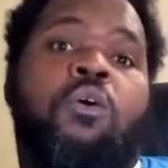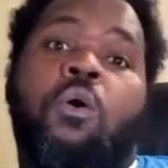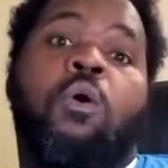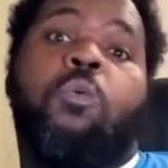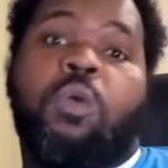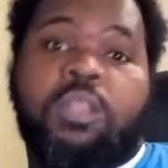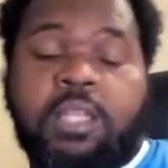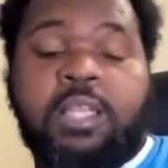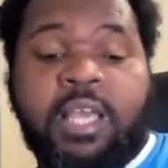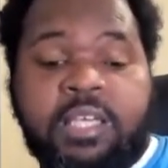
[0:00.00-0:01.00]
or what
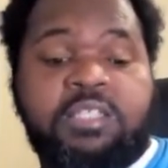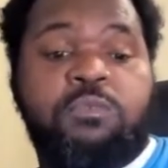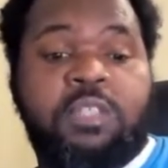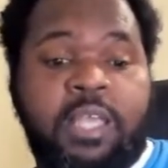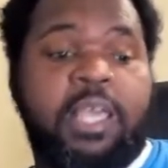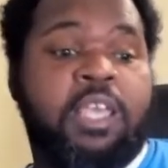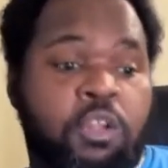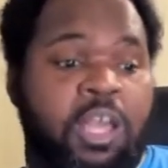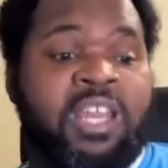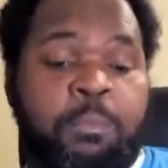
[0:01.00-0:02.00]
the days in,
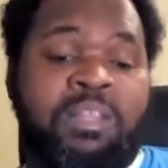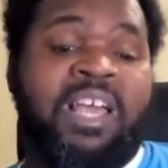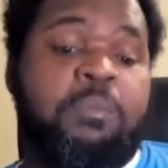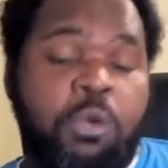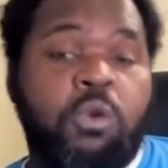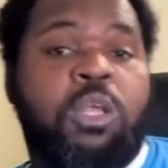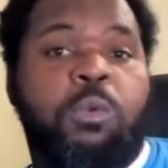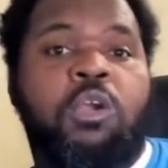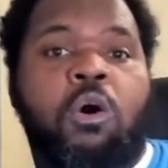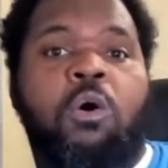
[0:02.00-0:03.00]
in the black community we
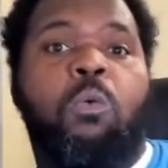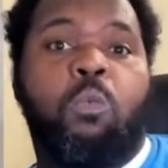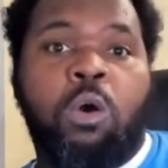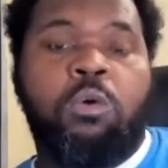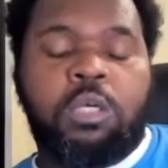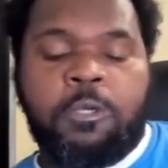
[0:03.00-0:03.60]
call woke,